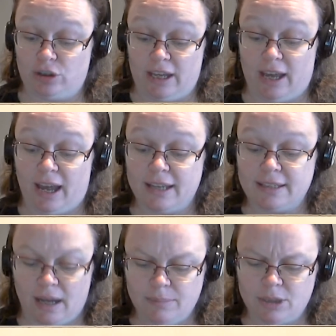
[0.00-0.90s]
there I had
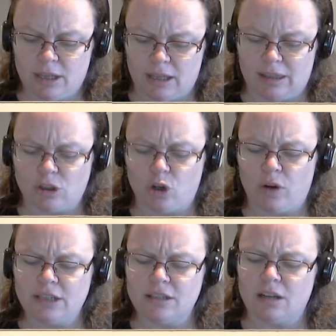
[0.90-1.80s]
time to think that the
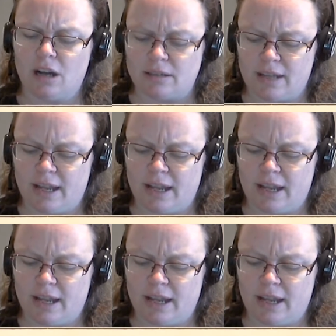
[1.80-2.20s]
greatest loss